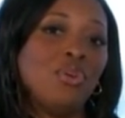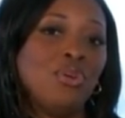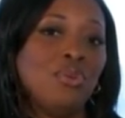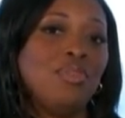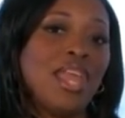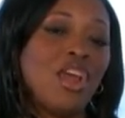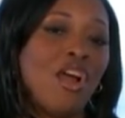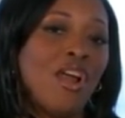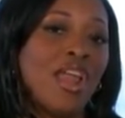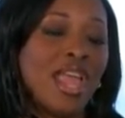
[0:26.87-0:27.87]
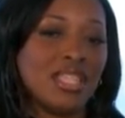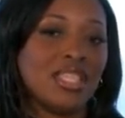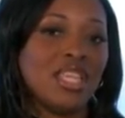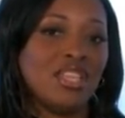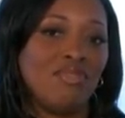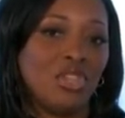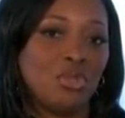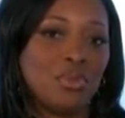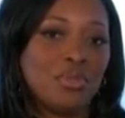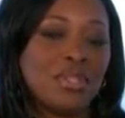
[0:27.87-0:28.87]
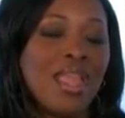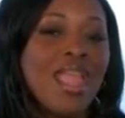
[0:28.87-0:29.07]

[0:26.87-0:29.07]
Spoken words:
who they are as individuals